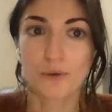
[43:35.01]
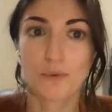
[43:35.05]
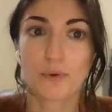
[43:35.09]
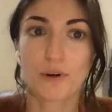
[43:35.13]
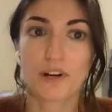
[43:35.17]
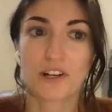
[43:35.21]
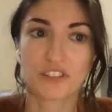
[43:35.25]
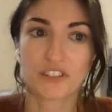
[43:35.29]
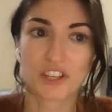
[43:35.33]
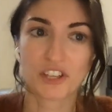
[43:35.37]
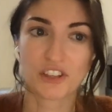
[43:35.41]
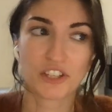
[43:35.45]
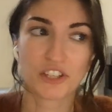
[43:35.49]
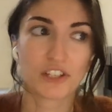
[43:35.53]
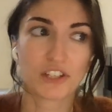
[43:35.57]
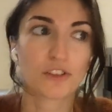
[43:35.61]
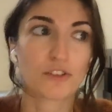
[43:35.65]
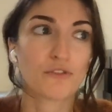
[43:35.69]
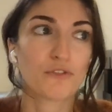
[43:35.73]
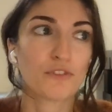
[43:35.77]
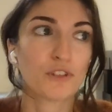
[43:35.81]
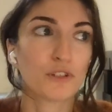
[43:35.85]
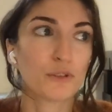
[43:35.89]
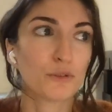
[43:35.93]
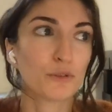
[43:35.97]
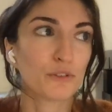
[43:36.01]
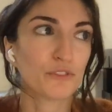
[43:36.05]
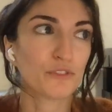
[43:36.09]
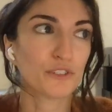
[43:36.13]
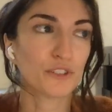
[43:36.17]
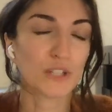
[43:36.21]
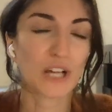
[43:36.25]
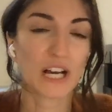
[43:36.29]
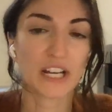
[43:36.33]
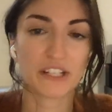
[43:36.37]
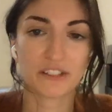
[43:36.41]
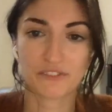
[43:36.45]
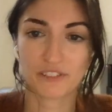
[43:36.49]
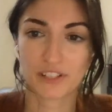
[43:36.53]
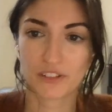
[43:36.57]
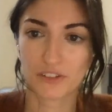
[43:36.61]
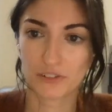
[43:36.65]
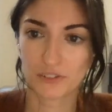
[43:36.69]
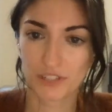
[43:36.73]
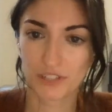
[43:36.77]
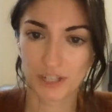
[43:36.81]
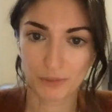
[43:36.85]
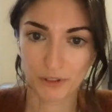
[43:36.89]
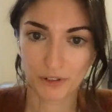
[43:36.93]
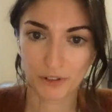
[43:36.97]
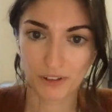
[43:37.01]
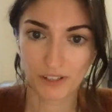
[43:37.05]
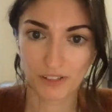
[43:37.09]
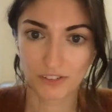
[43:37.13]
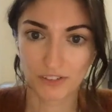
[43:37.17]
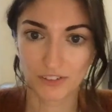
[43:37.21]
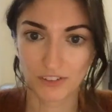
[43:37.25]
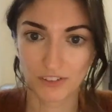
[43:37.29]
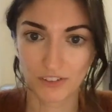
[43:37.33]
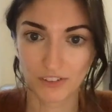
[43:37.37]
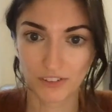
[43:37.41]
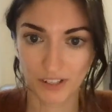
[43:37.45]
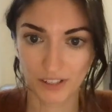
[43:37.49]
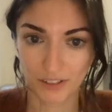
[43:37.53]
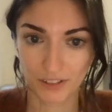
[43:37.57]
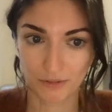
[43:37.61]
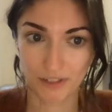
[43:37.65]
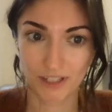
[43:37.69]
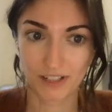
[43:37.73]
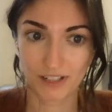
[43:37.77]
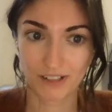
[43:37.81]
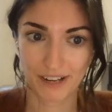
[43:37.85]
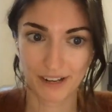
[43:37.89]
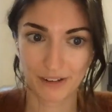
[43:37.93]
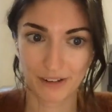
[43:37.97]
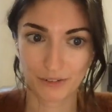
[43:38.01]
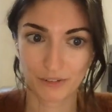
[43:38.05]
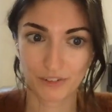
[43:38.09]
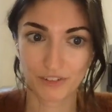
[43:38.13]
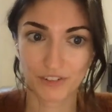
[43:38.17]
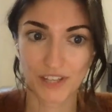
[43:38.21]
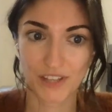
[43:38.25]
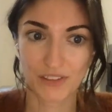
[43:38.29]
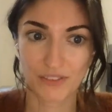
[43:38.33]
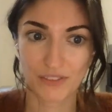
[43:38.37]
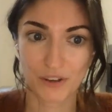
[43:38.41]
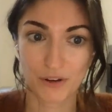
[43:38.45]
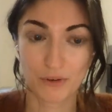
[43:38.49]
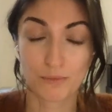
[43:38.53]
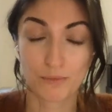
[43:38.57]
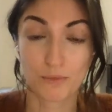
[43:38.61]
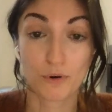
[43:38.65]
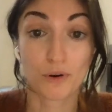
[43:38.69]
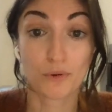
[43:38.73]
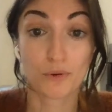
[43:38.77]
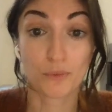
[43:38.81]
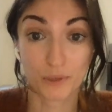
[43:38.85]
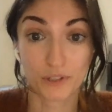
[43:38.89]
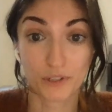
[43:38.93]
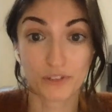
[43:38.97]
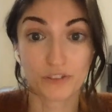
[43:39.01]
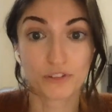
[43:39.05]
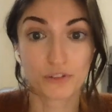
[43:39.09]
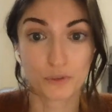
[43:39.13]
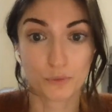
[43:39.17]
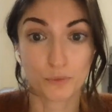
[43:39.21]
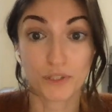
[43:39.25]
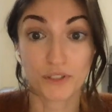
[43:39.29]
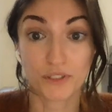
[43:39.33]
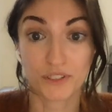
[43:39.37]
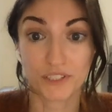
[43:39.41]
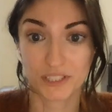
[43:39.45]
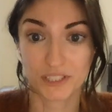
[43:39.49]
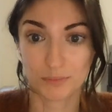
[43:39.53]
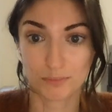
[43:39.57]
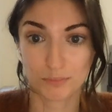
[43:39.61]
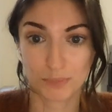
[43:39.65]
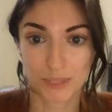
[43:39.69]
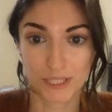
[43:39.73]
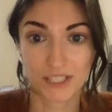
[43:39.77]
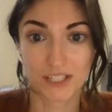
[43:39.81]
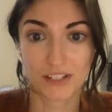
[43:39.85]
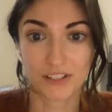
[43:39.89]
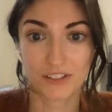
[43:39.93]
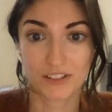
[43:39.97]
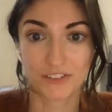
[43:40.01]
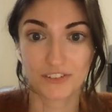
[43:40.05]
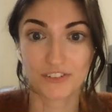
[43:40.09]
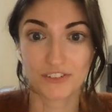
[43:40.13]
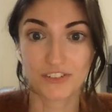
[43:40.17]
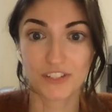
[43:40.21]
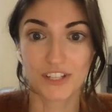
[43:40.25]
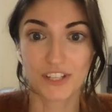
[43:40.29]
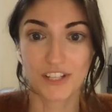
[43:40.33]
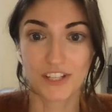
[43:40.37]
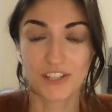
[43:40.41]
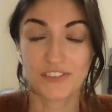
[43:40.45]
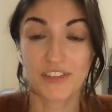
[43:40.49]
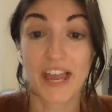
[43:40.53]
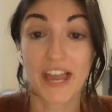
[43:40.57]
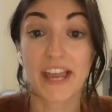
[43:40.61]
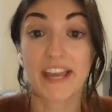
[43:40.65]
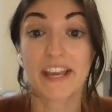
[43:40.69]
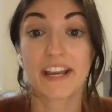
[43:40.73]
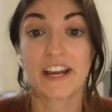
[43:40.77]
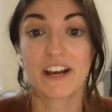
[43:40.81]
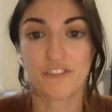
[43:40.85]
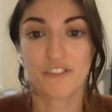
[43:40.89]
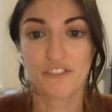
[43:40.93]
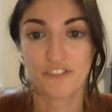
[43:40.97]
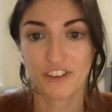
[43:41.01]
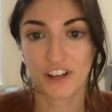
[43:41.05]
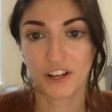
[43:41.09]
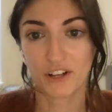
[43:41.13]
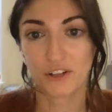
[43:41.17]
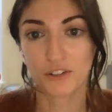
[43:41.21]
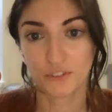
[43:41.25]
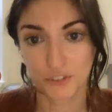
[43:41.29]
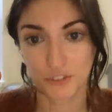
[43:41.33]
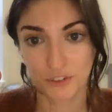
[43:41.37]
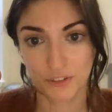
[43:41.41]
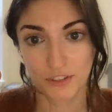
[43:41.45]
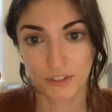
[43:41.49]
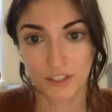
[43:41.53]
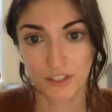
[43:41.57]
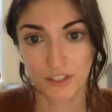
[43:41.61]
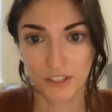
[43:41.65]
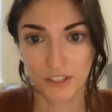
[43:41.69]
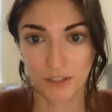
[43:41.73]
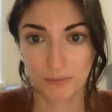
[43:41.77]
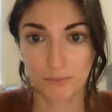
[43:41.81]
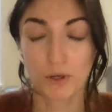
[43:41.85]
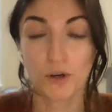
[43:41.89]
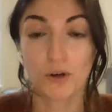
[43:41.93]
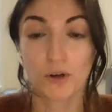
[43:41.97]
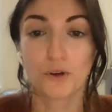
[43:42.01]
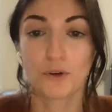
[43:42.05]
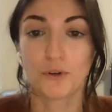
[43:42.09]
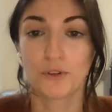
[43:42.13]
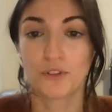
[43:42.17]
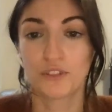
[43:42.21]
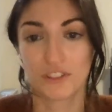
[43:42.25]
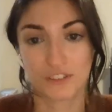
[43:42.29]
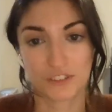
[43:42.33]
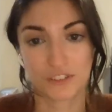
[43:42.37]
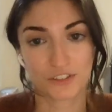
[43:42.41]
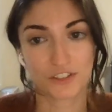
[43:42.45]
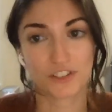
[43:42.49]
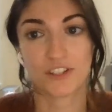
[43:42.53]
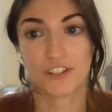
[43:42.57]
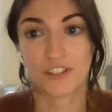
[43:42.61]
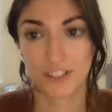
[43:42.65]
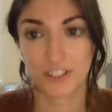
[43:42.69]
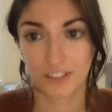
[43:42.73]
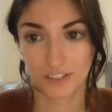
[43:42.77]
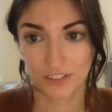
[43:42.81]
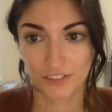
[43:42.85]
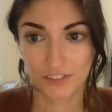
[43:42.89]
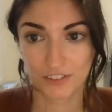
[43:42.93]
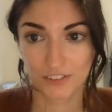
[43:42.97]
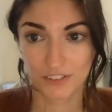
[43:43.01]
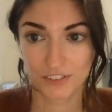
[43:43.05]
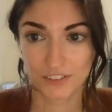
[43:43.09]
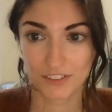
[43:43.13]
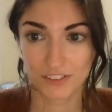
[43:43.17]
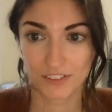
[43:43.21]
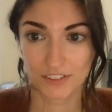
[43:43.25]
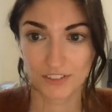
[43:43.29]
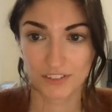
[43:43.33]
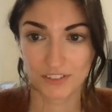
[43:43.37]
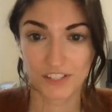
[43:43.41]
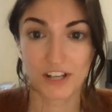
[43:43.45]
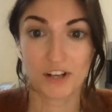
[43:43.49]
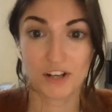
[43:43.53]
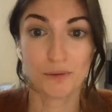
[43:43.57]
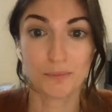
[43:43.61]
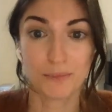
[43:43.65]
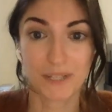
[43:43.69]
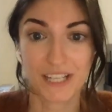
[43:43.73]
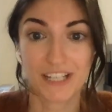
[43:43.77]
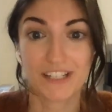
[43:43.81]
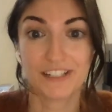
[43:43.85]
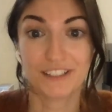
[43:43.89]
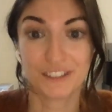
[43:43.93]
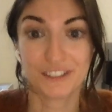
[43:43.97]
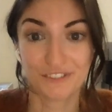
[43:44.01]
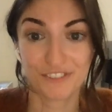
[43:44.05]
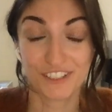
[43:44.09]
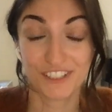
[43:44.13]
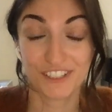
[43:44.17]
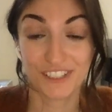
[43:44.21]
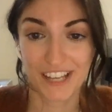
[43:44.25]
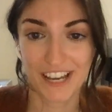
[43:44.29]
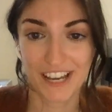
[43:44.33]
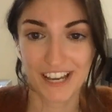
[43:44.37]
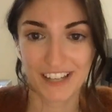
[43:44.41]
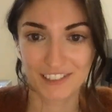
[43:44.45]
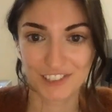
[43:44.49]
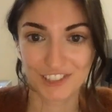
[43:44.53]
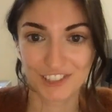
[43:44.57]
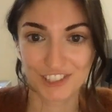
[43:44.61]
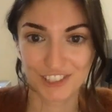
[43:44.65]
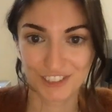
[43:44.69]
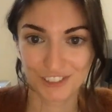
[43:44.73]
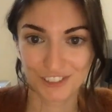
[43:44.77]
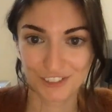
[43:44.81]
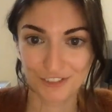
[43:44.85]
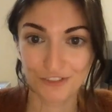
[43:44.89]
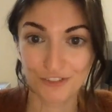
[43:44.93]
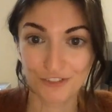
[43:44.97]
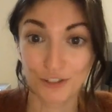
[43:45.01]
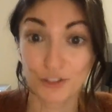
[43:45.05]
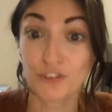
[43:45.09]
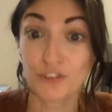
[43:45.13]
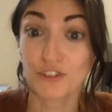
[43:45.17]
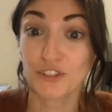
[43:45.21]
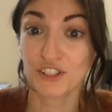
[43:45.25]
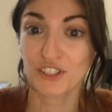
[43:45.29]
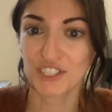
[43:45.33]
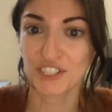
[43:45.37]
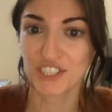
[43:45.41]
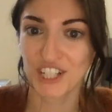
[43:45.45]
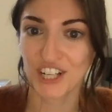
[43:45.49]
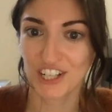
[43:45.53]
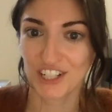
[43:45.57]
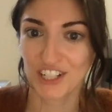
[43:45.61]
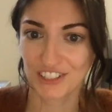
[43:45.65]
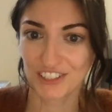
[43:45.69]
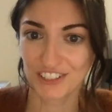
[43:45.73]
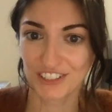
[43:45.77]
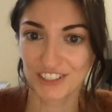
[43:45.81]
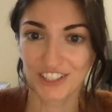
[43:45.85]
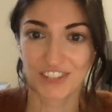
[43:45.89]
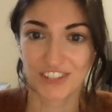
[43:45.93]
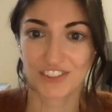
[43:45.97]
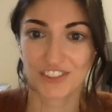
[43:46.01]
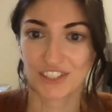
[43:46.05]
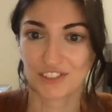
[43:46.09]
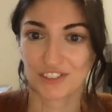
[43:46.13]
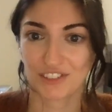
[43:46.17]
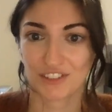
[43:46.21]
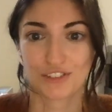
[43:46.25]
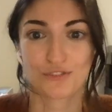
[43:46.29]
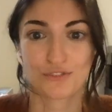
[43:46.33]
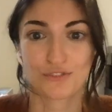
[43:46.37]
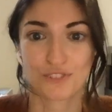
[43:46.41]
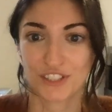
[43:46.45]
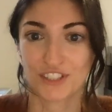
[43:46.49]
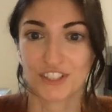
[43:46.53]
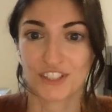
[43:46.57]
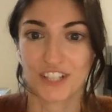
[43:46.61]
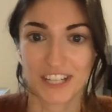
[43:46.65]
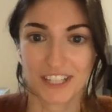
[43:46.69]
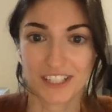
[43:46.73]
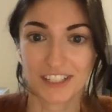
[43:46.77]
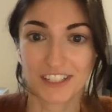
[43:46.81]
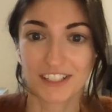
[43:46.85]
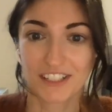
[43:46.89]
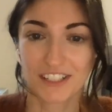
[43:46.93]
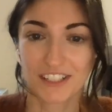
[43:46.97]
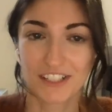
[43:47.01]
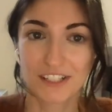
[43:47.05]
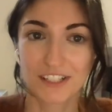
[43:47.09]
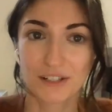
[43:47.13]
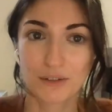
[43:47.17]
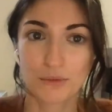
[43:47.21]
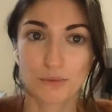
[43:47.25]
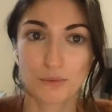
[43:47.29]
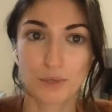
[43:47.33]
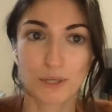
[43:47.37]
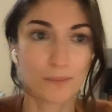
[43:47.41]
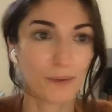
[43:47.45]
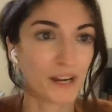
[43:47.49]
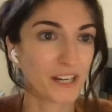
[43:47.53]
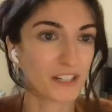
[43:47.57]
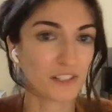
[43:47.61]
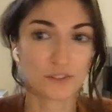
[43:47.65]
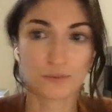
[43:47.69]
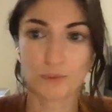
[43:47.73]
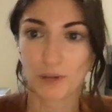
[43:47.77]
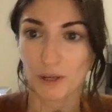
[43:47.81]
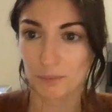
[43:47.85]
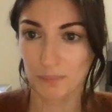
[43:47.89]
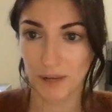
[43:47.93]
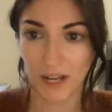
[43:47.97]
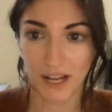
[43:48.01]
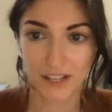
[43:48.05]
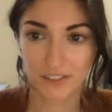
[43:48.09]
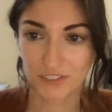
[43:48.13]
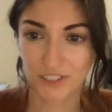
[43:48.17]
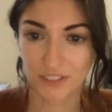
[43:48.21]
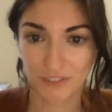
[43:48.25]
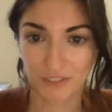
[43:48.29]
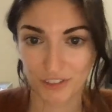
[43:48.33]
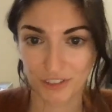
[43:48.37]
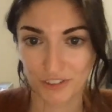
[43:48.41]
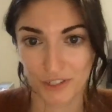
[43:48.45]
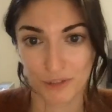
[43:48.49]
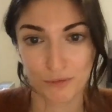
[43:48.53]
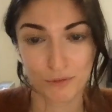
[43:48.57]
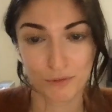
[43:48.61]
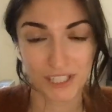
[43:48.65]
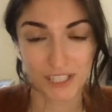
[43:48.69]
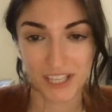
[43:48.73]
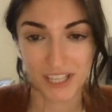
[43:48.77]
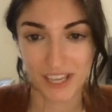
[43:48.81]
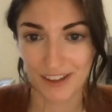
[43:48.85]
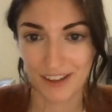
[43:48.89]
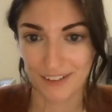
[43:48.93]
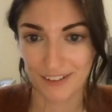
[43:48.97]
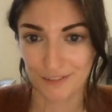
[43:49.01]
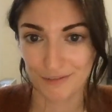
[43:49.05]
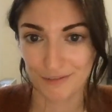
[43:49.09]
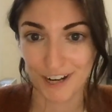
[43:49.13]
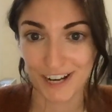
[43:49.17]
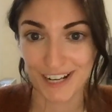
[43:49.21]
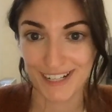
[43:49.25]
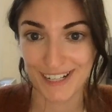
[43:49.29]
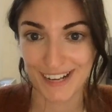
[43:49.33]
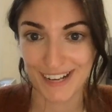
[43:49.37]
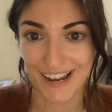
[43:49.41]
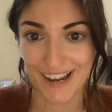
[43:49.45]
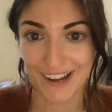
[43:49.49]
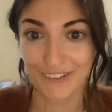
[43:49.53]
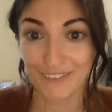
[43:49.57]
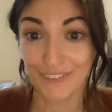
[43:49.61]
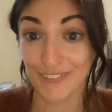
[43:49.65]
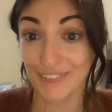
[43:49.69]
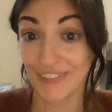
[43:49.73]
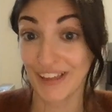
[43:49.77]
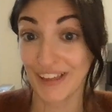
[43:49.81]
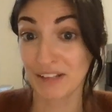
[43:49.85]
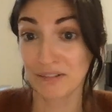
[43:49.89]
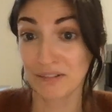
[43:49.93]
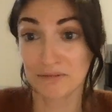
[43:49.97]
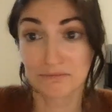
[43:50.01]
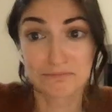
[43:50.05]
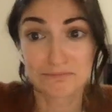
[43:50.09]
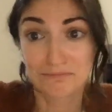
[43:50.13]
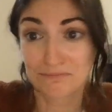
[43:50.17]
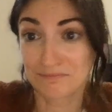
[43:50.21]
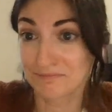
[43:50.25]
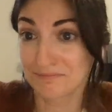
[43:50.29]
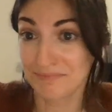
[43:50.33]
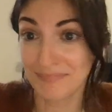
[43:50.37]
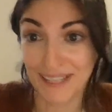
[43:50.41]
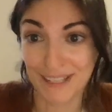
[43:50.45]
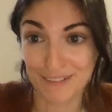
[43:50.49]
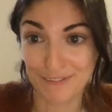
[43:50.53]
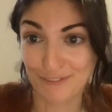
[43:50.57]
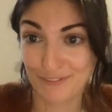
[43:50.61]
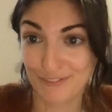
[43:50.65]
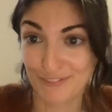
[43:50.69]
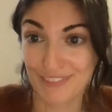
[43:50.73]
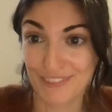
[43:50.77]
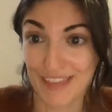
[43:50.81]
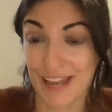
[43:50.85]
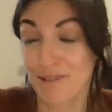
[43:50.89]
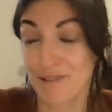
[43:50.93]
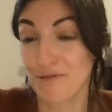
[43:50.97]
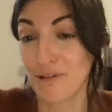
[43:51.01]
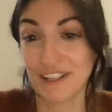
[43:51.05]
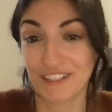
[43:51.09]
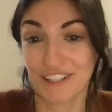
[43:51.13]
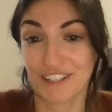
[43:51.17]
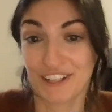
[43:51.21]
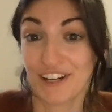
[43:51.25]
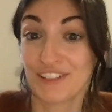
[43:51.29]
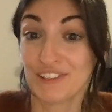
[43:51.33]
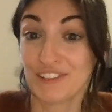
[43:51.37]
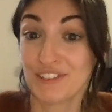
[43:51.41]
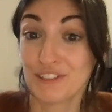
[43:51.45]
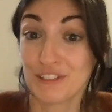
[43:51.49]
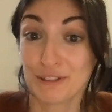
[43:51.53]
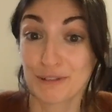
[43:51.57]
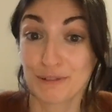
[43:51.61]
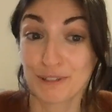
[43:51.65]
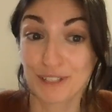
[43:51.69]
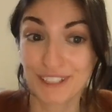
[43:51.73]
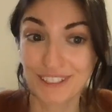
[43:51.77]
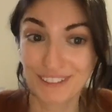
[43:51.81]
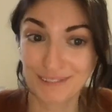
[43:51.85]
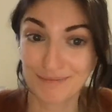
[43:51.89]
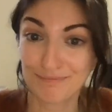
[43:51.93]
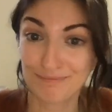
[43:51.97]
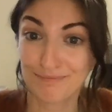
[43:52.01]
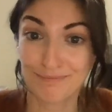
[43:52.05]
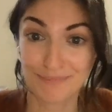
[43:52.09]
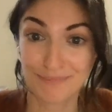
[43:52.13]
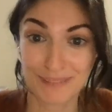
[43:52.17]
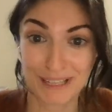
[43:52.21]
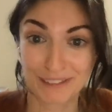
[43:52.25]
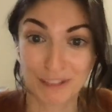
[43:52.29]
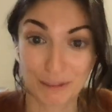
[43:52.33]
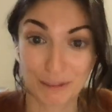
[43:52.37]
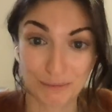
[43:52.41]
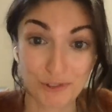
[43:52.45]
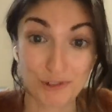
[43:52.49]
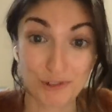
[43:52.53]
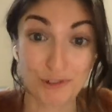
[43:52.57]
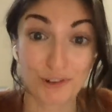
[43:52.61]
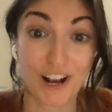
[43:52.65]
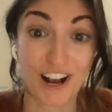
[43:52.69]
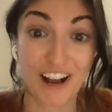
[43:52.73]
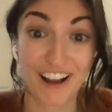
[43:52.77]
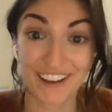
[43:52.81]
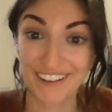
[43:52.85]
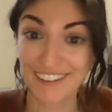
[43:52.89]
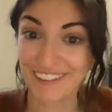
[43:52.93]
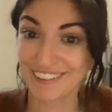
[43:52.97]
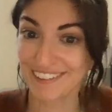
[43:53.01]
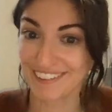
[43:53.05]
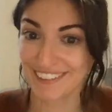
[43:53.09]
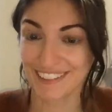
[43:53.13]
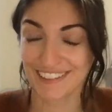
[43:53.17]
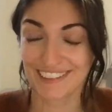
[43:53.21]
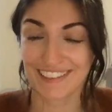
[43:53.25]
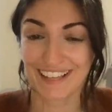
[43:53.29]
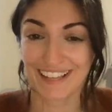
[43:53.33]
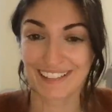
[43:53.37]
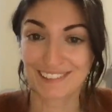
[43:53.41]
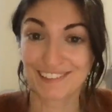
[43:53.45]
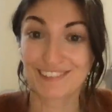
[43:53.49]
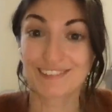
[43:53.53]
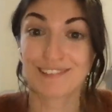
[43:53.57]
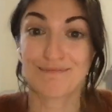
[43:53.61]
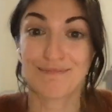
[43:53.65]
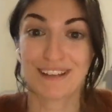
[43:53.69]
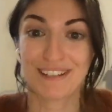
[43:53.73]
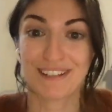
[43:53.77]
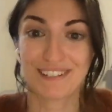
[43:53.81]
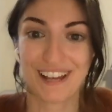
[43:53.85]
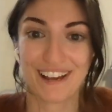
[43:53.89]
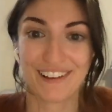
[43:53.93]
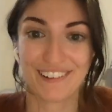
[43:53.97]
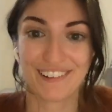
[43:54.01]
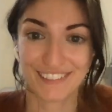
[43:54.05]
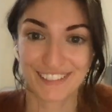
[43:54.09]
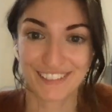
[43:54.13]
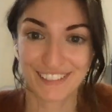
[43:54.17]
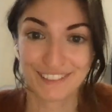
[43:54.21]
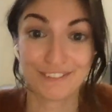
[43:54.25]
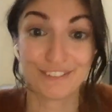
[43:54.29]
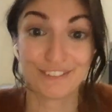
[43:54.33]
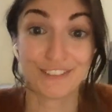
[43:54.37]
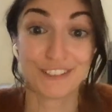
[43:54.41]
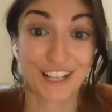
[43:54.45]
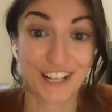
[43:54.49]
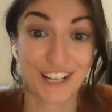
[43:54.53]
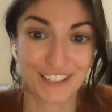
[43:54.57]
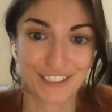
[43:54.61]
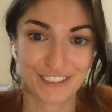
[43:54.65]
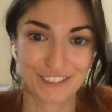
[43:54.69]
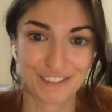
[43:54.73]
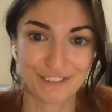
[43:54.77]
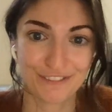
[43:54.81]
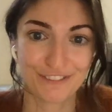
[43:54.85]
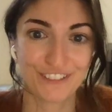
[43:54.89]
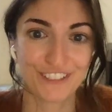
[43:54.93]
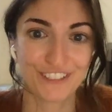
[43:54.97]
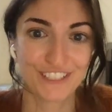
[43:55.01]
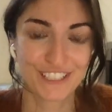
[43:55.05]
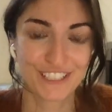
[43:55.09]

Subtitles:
Whereas I think the view of a lot of other Democrats in the Senate right now is that they're more risk willing because they have felt beholden to this stalemate of inaction for so long that they just feel like we might as well pass everything we can right now. And then if they want to undo it, make them try. I think that's the mentality of a lot of